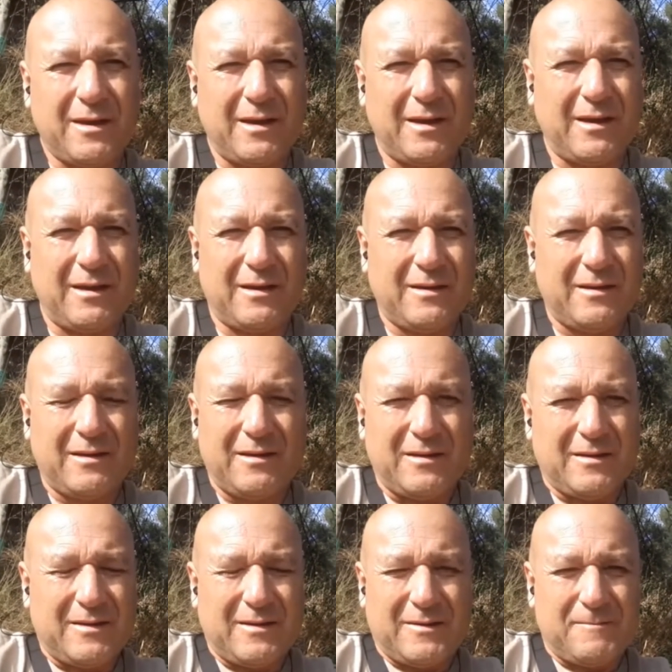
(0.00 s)
is
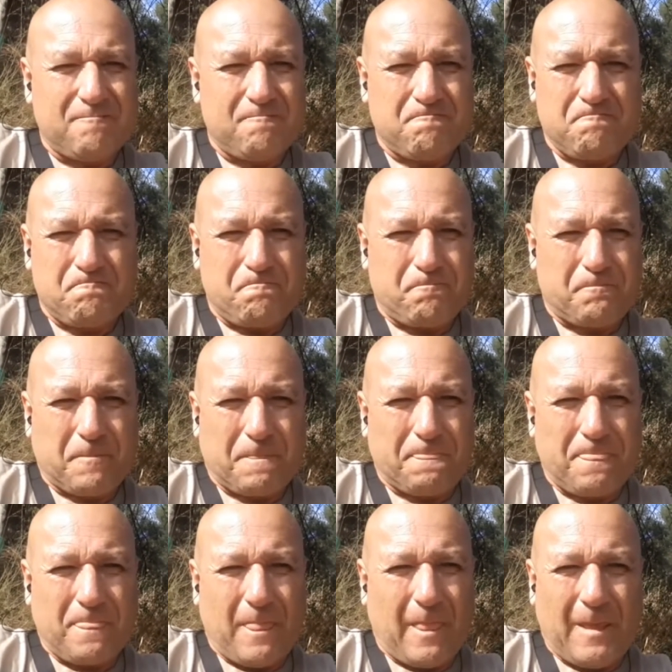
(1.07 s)
unbelievable
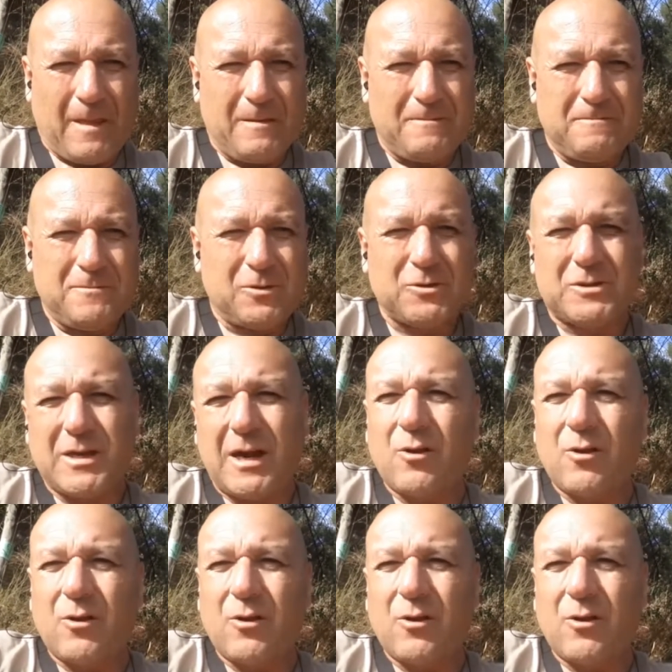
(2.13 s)
that